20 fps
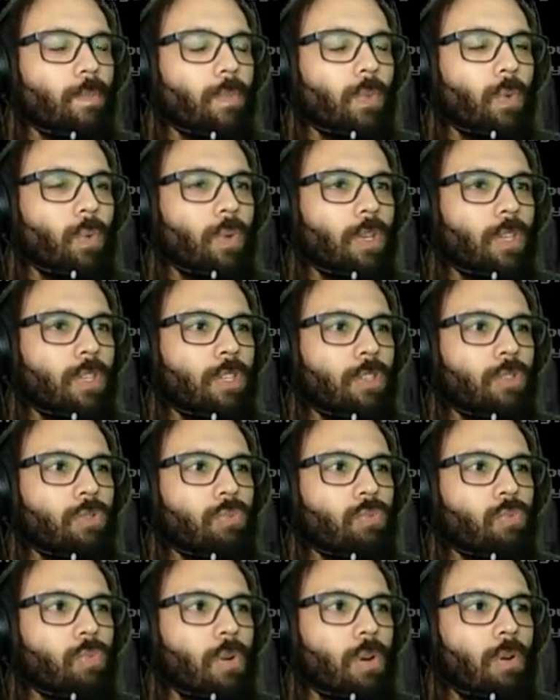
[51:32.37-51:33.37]
which uh,
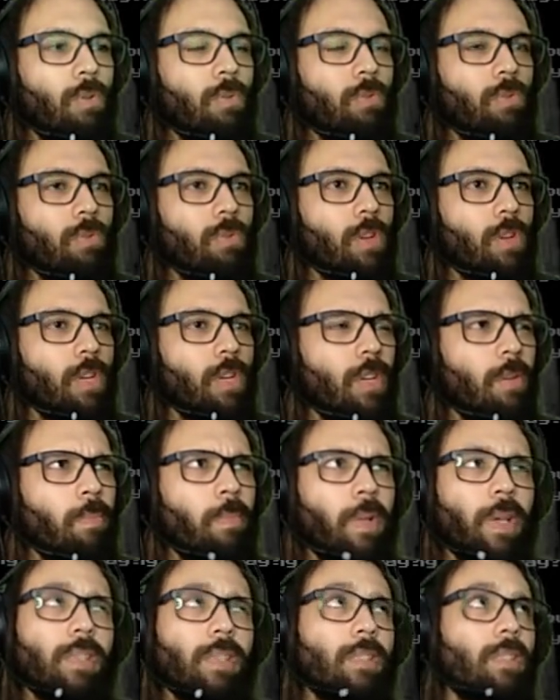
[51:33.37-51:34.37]
who won't a poisonous
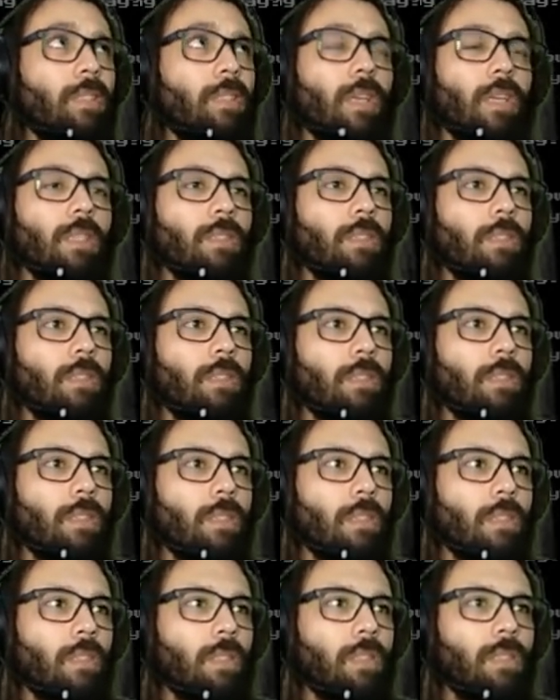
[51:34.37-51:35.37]
really make sense
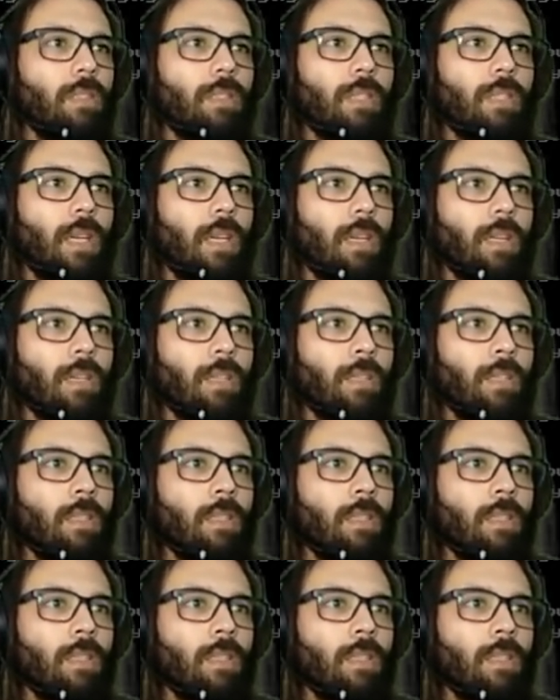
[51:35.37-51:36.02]
in this setting.